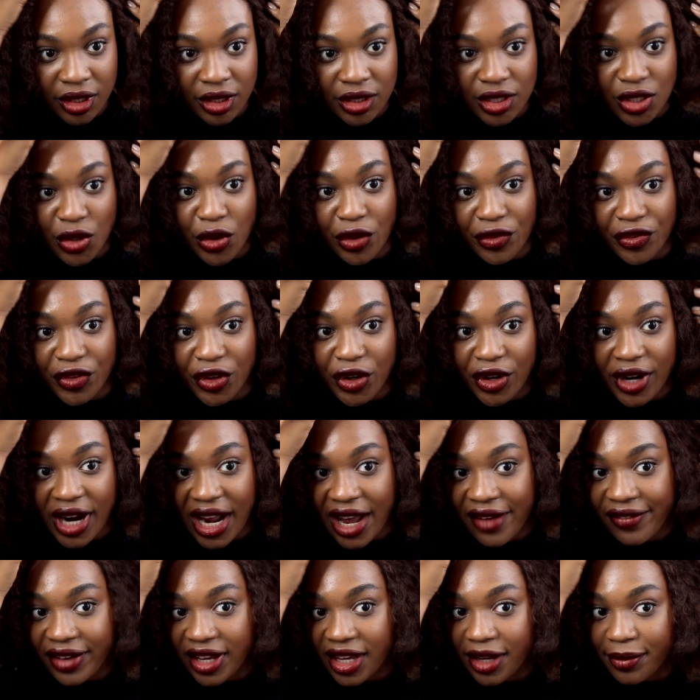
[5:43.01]
So if you're
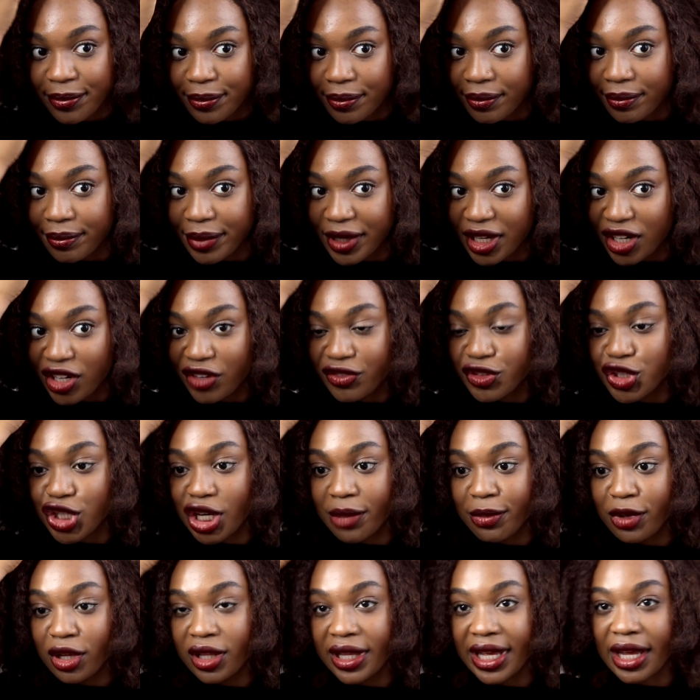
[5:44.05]
having a bit of
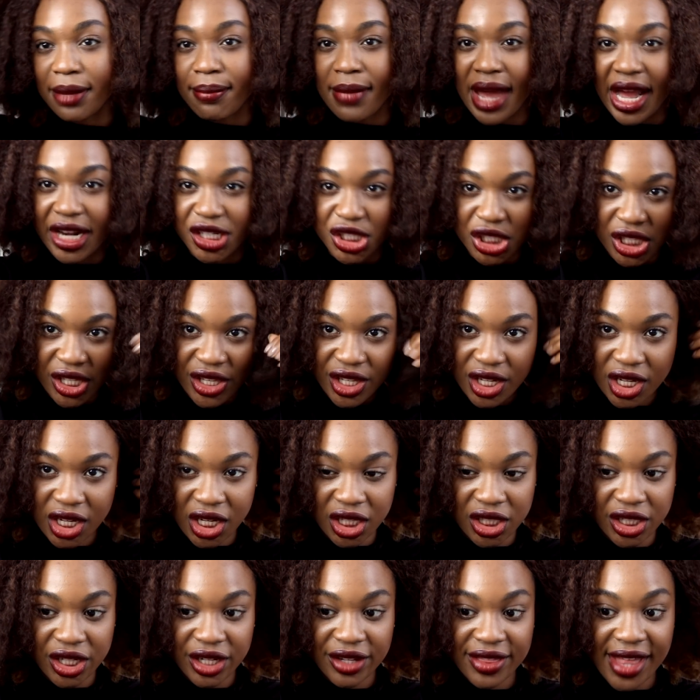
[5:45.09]
trouble like matching the
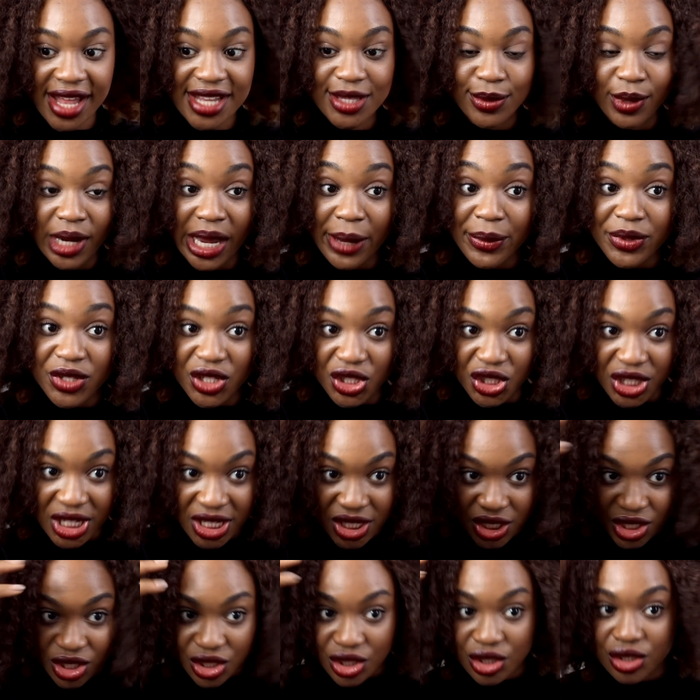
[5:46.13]
color, that's what I would
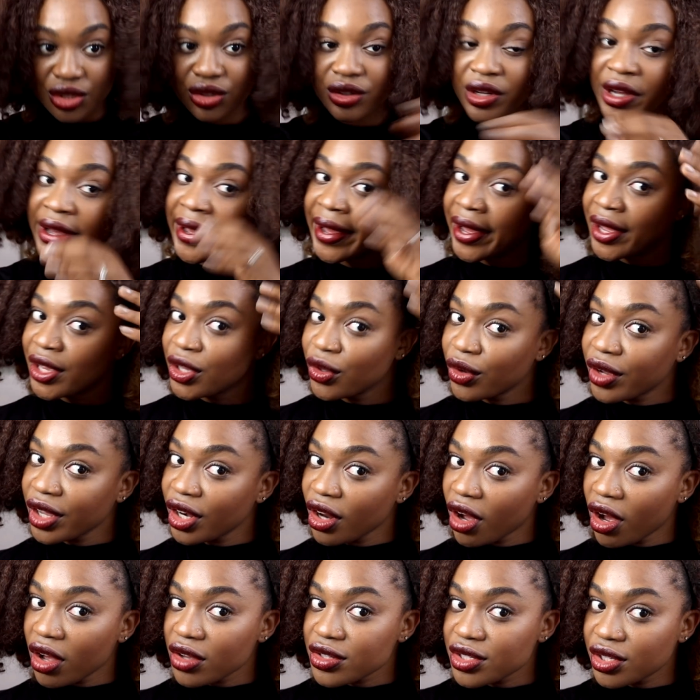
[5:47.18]
suggest to do. You could
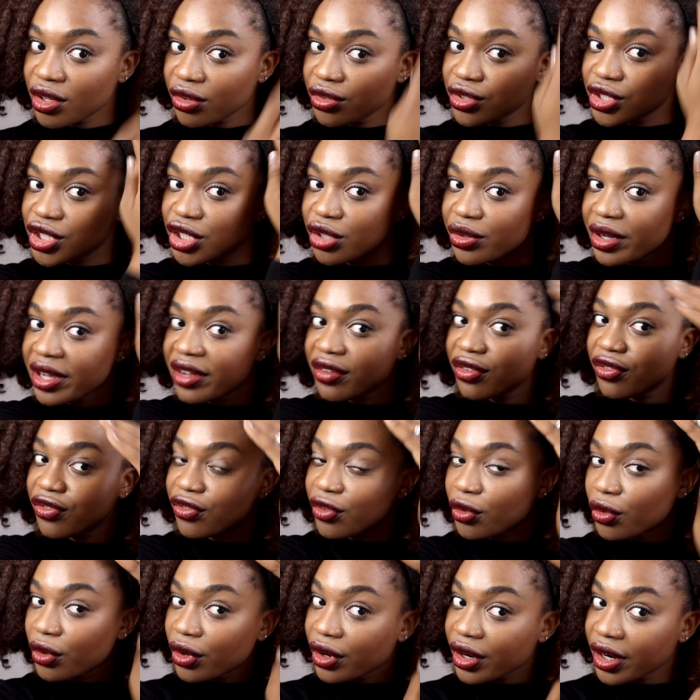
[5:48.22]
also do it
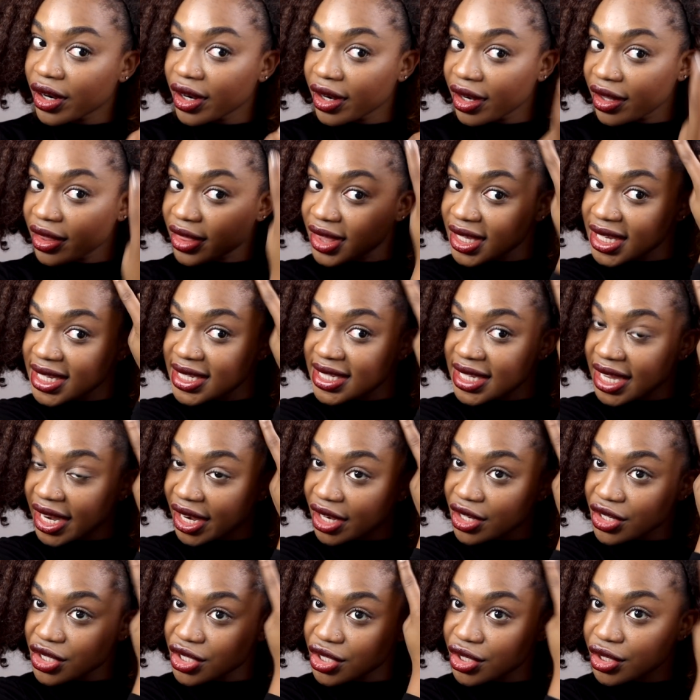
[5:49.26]
for these
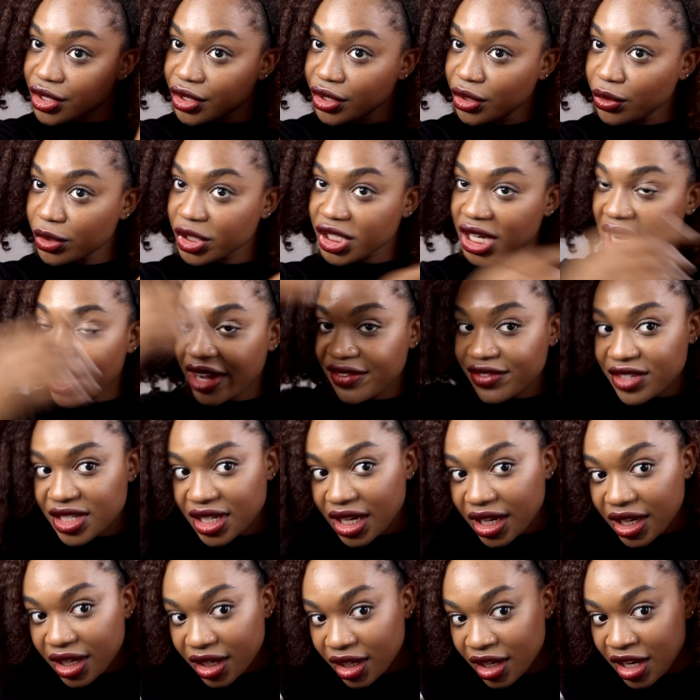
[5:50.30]
hairs too, which I've
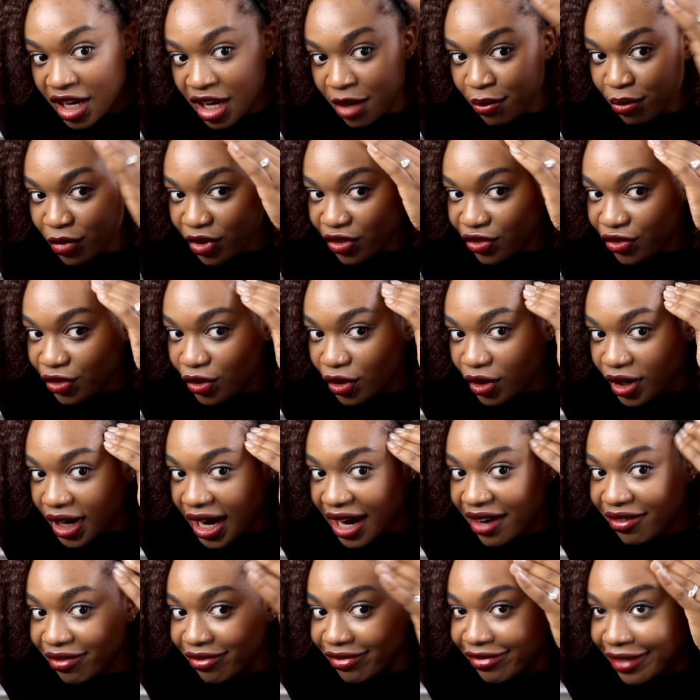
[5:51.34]
done before.
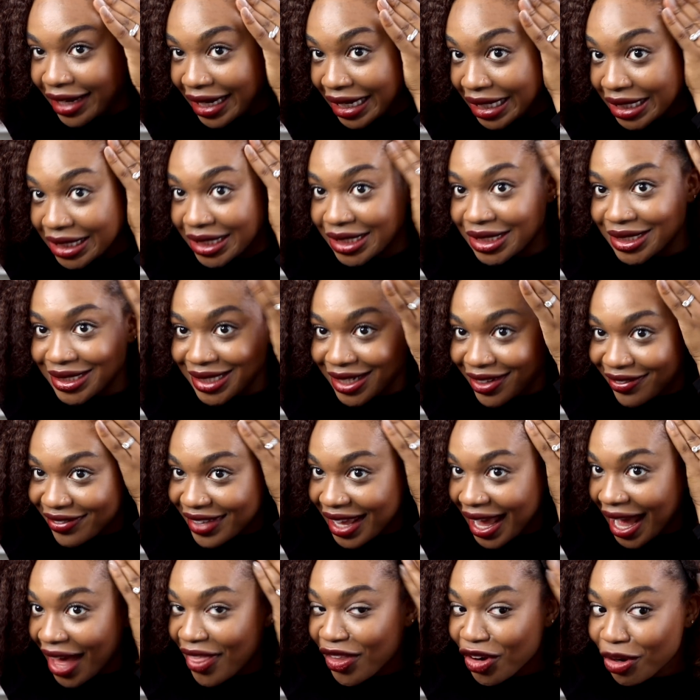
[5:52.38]
I really should have
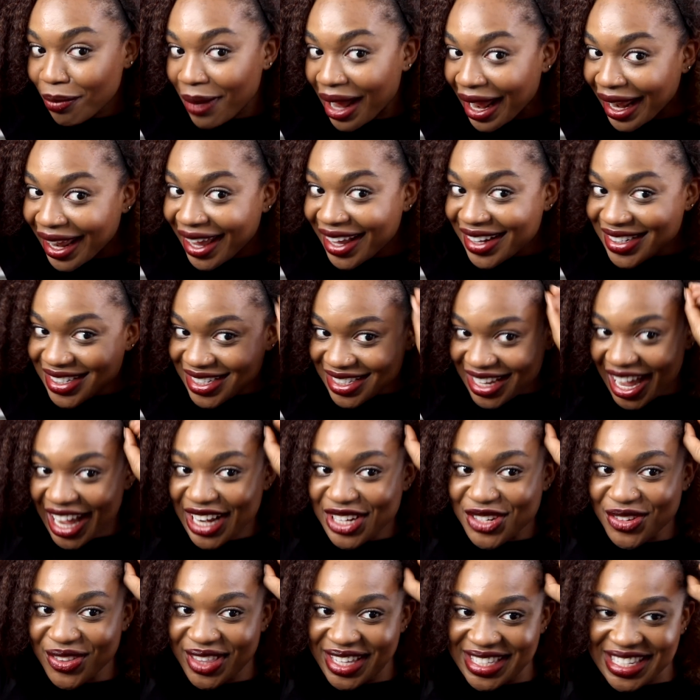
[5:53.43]
gathered my edges. I
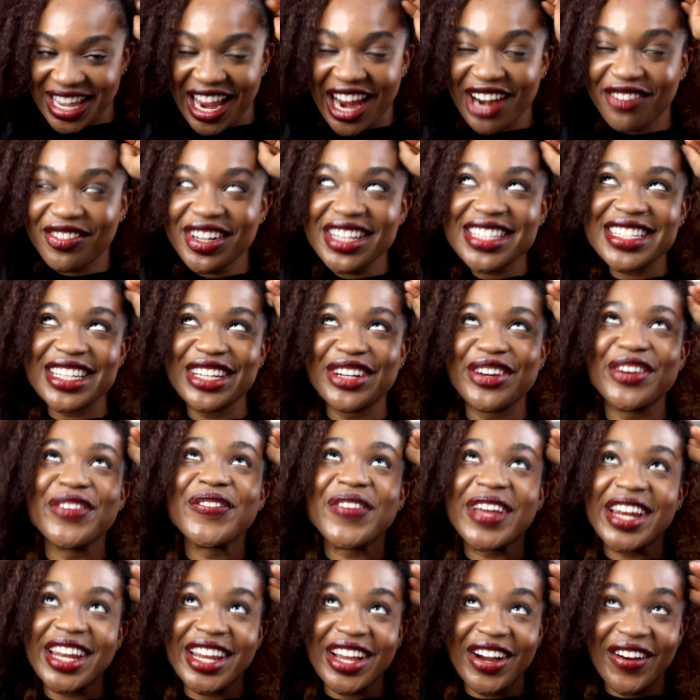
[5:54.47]
do this every single
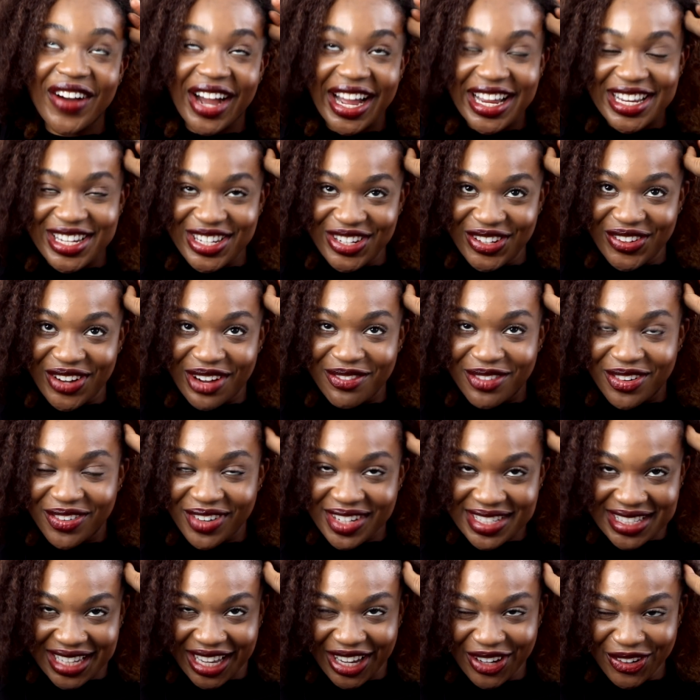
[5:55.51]
video I do. I'm
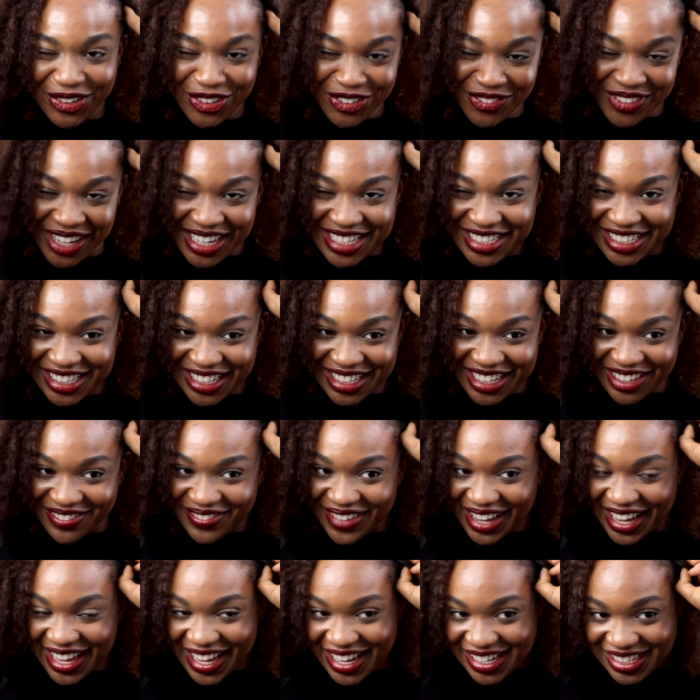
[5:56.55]
always like, oop, I should have done
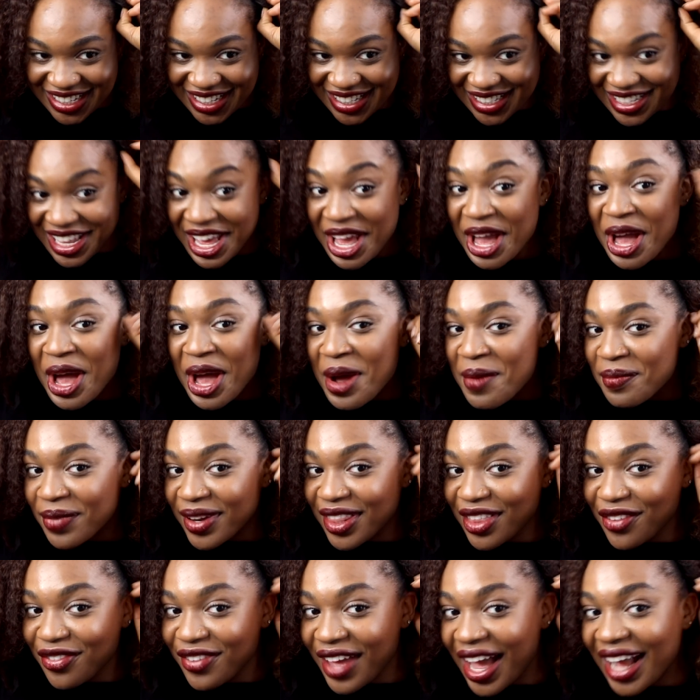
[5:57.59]
my edges.
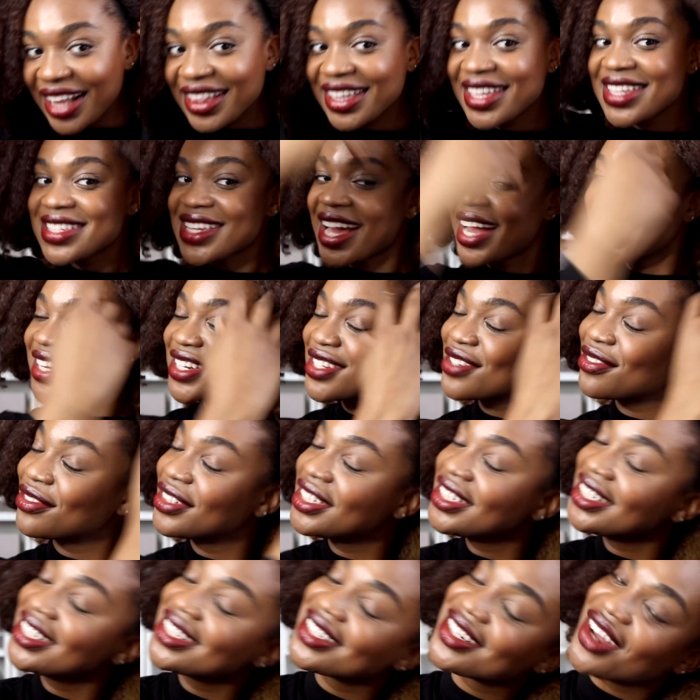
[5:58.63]
But the fact is, I just
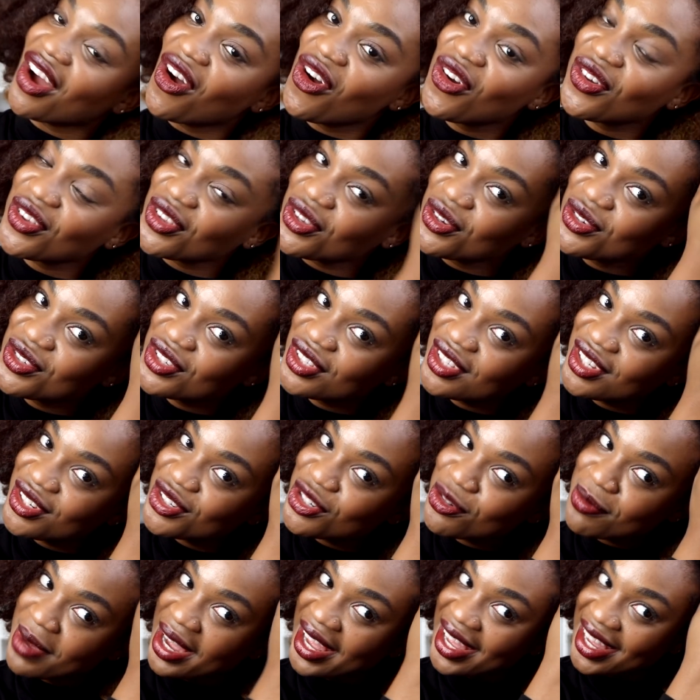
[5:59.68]
really don't usually
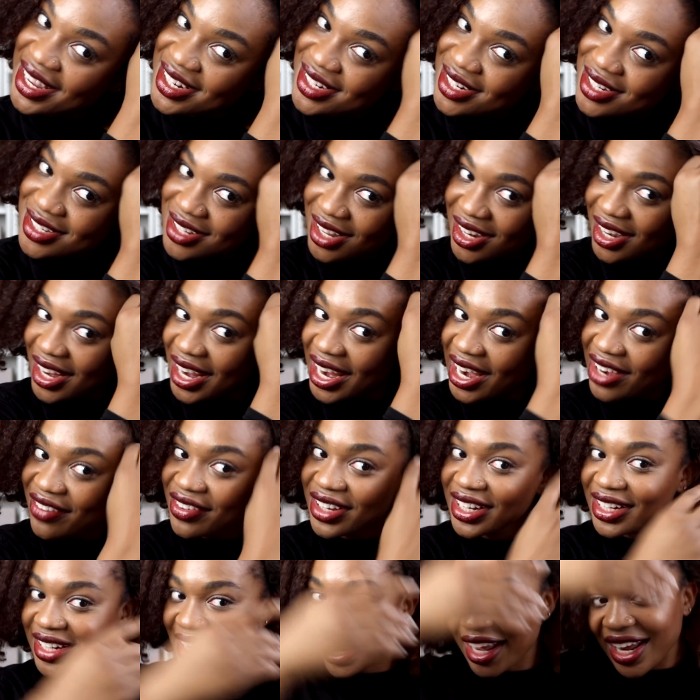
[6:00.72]
do my edges on an
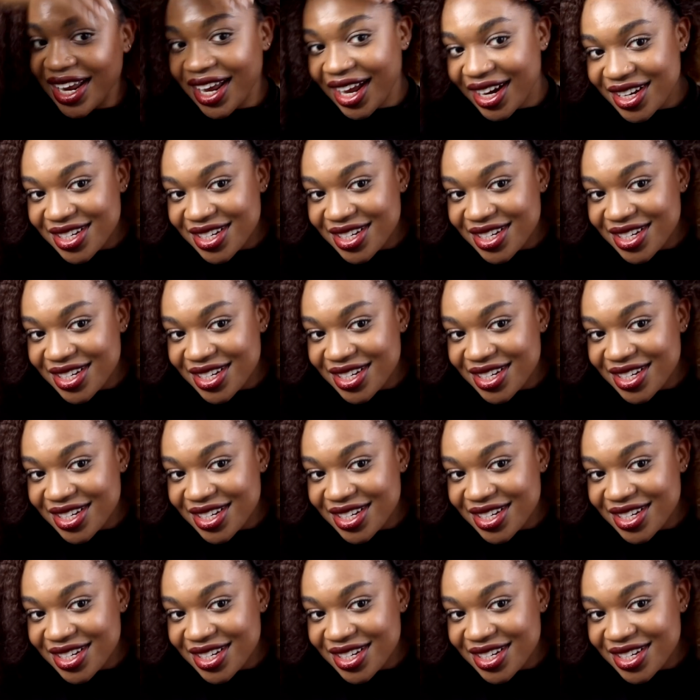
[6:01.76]
everyday.